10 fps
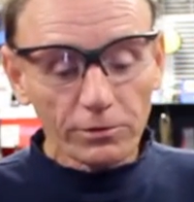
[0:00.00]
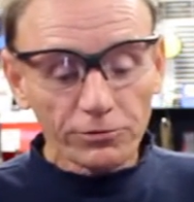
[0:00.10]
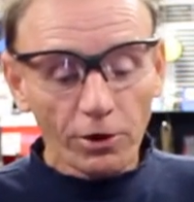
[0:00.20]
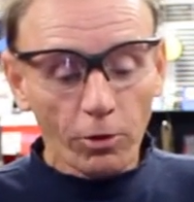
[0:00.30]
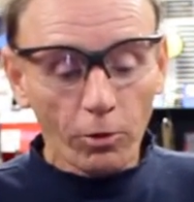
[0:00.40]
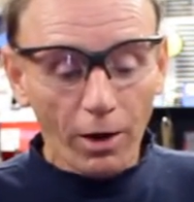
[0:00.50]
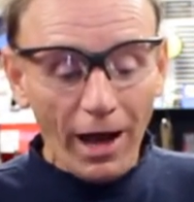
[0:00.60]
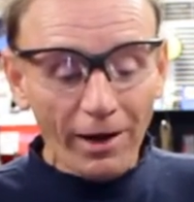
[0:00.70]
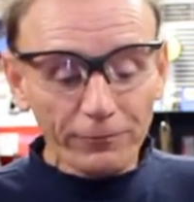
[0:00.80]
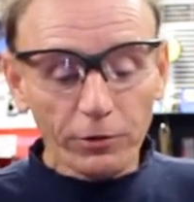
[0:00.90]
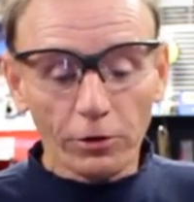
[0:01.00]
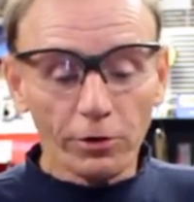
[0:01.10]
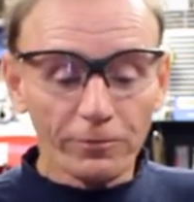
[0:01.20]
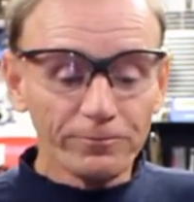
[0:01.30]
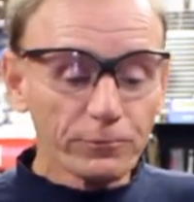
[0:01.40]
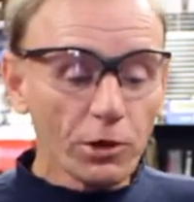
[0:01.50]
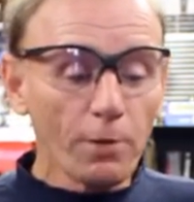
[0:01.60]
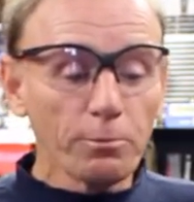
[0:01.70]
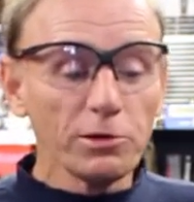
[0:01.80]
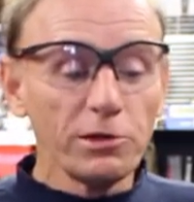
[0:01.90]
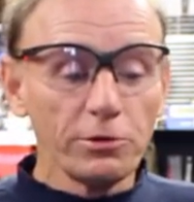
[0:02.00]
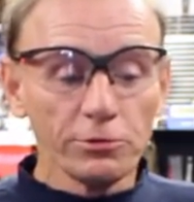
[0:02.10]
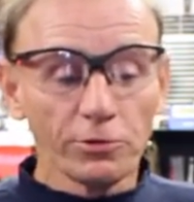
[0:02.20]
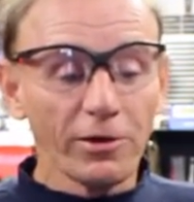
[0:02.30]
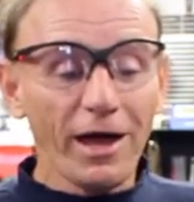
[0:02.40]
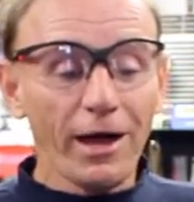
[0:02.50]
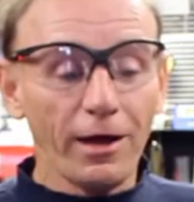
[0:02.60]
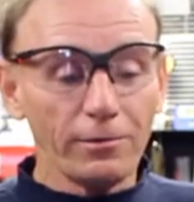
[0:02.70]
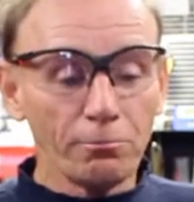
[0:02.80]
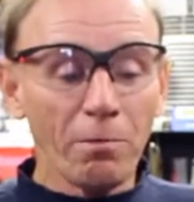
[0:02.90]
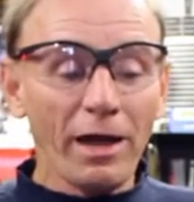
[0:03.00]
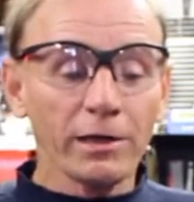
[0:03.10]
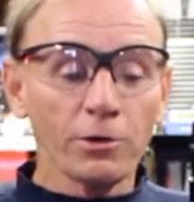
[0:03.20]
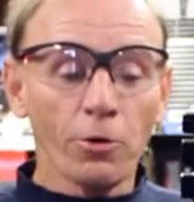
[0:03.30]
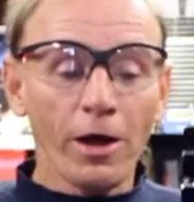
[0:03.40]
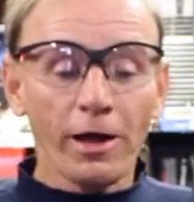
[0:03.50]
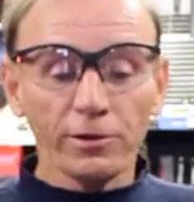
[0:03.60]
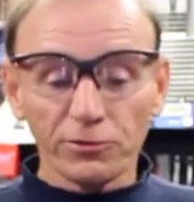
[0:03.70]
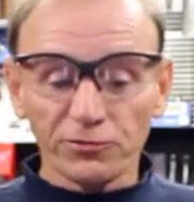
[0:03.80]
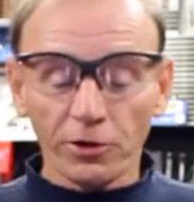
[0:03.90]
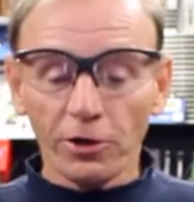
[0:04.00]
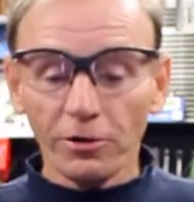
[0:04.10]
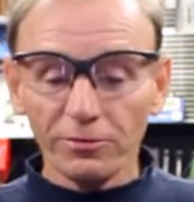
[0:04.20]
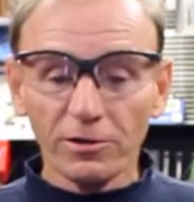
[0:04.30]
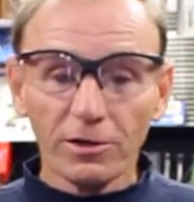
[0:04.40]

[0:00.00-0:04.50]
So after a couple of years of that, banging around and stuff,